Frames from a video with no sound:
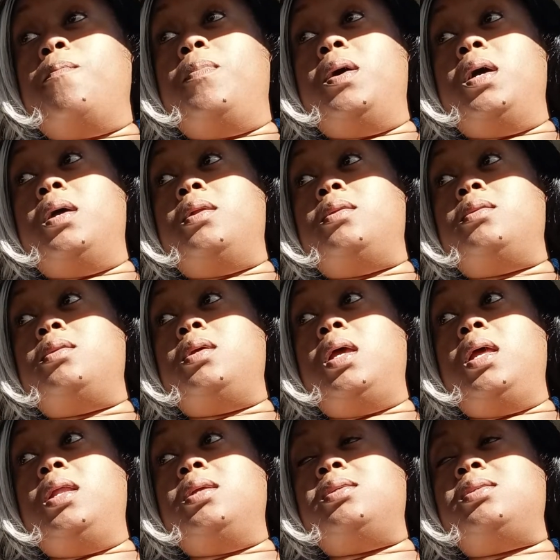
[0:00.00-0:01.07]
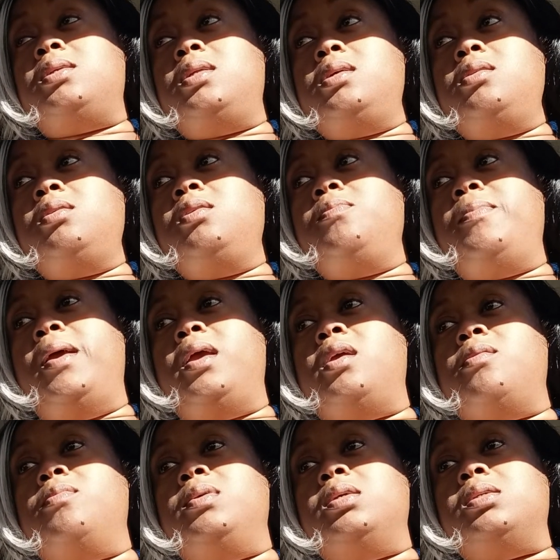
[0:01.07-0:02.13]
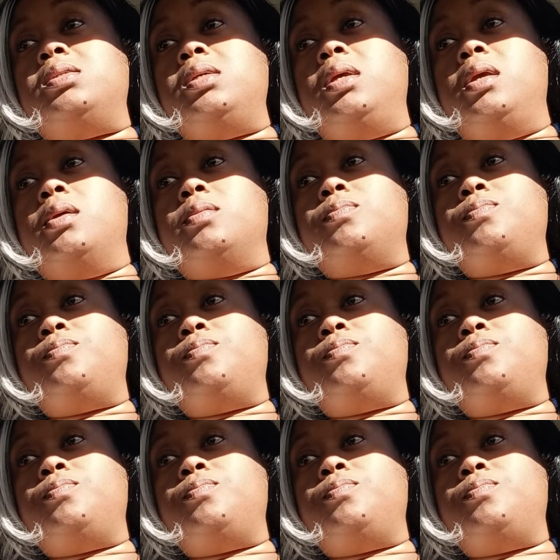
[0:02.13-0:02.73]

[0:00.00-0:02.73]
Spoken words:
But it is clearly making me see.